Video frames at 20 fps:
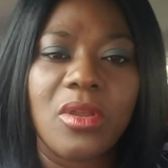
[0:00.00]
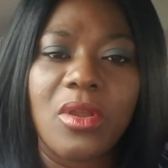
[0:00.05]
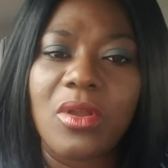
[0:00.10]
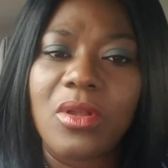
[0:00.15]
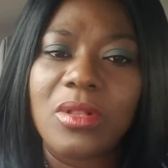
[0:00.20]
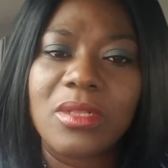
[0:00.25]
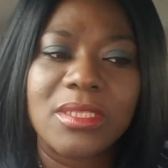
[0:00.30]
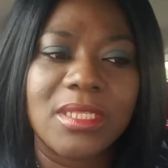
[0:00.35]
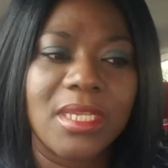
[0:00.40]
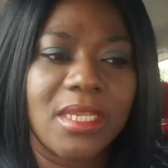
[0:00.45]

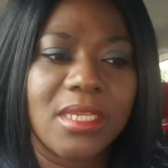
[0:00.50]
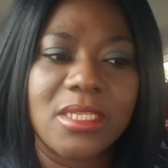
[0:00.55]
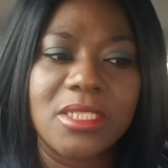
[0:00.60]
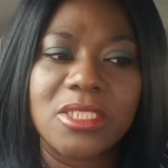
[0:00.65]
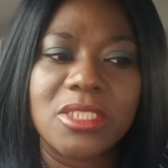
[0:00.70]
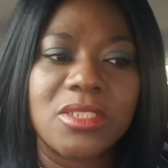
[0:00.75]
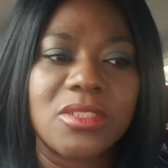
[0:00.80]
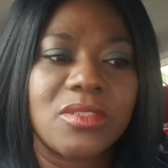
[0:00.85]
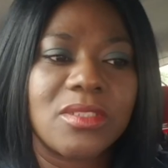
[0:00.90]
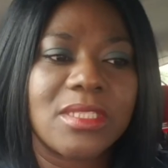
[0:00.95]
all the
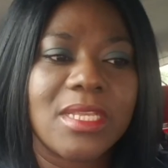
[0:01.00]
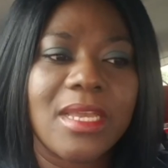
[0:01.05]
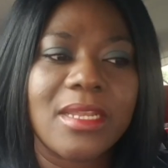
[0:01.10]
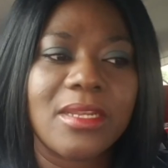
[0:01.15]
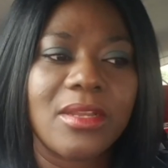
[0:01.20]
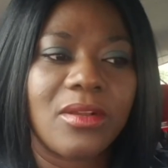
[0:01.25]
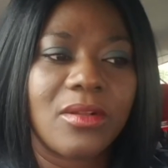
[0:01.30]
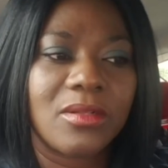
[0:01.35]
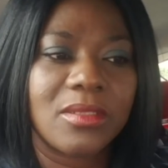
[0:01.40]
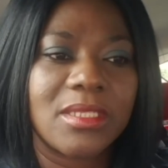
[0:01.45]
issues and
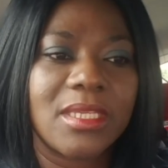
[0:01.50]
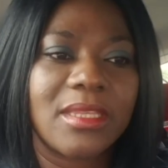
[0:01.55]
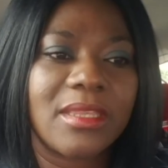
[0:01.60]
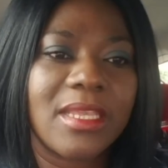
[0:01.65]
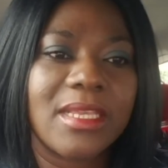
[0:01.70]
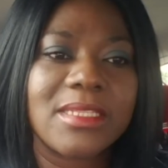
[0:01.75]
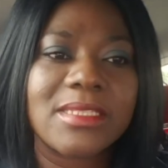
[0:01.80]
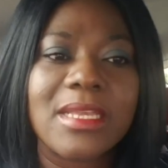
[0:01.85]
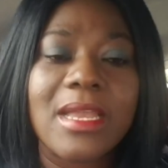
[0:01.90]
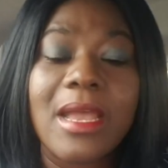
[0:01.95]
all the
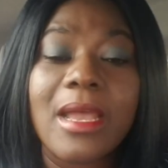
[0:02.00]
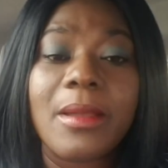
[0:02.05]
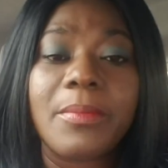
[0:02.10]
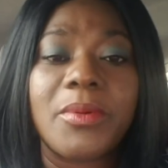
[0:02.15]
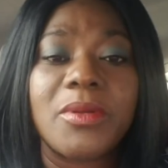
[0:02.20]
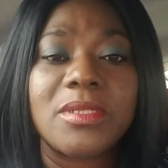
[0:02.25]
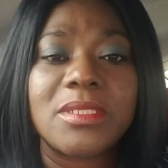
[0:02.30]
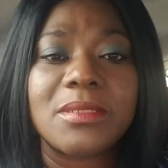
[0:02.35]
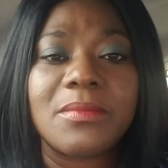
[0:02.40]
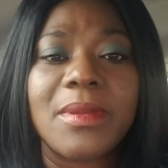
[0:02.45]
things that
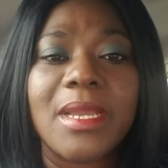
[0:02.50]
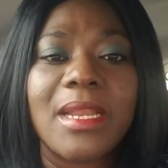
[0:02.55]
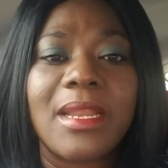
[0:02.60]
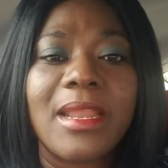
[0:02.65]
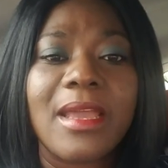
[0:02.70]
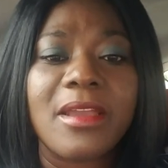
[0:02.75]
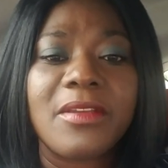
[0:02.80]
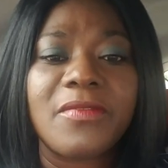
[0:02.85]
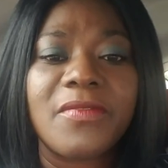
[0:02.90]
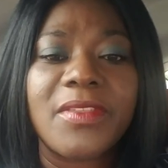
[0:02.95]
happened in my
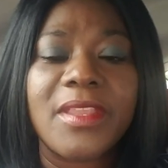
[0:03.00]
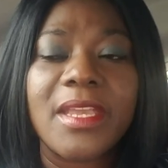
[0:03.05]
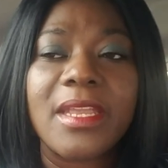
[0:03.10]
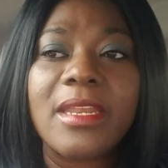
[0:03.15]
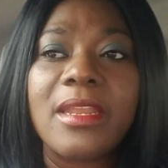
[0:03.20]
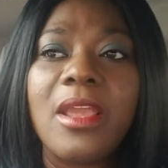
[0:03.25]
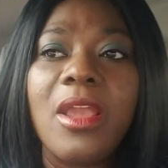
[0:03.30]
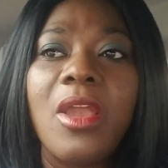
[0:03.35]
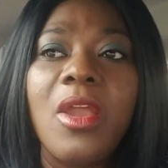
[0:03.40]
life then,